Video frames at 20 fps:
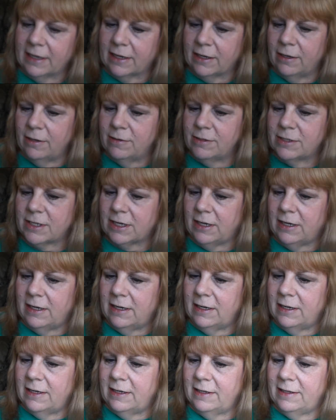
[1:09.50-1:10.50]
goes
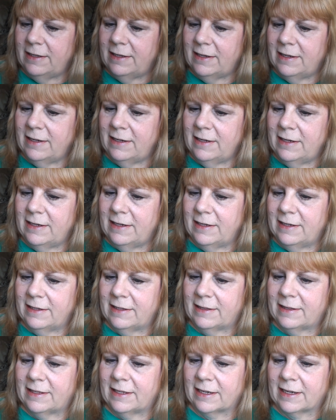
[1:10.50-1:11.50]
on
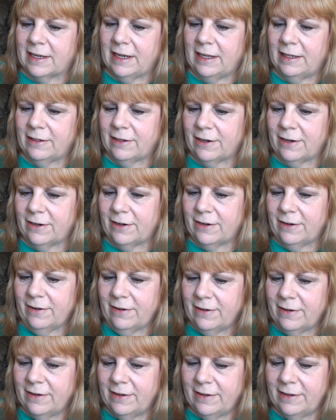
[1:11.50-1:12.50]
uh, the color
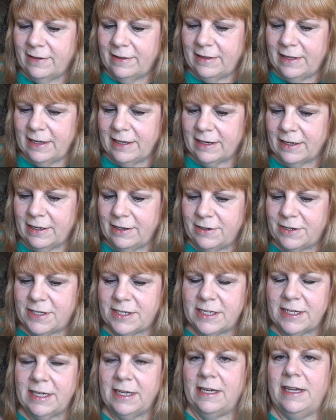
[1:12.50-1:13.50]
that you
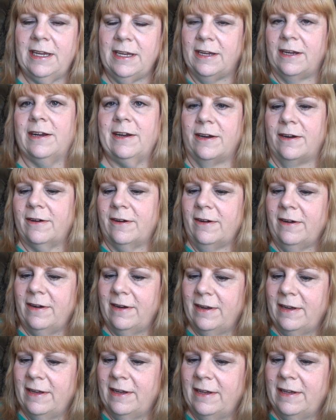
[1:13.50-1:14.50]
see here,
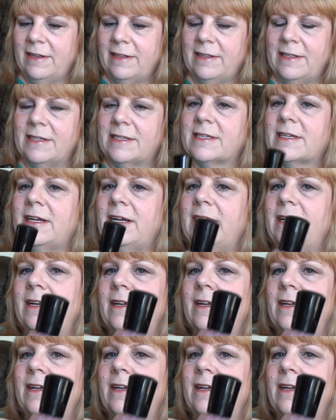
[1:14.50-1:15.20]
this kind